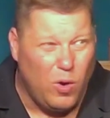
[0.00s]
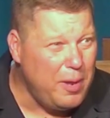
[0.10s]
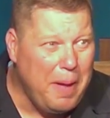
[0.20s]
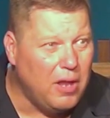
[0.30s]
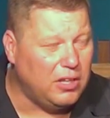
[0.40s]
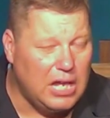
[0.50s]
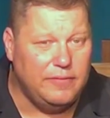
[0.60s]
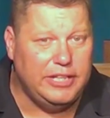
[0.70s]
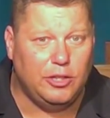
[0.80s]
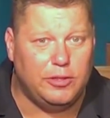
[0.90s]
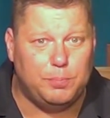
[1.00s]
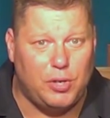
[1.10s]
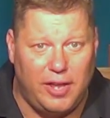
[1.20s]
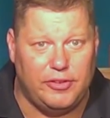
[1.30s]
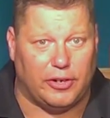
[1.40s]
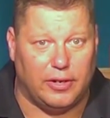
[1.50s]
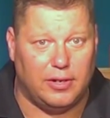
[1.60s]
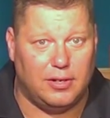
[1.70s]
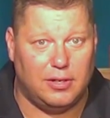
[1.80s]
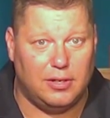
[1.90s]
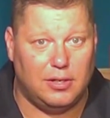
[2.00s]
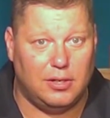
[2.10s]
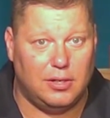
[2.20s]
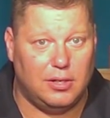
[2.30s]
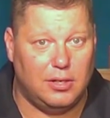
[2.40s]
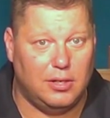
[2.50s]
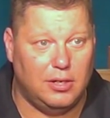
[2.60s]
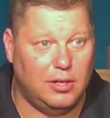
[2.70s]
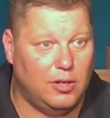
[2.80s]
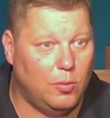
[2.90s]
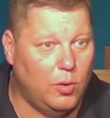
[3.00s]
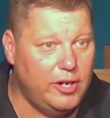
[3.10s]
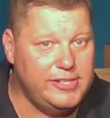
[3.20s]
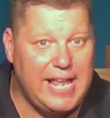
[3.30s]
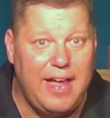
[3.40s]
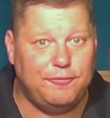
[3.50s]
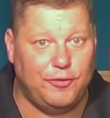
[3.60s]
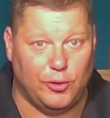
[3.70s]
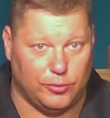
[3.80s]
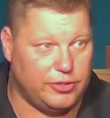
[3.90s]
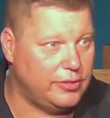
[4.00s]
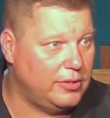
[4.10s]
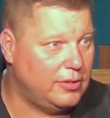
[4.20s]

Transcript: What about loving your brother? Where is that fruit?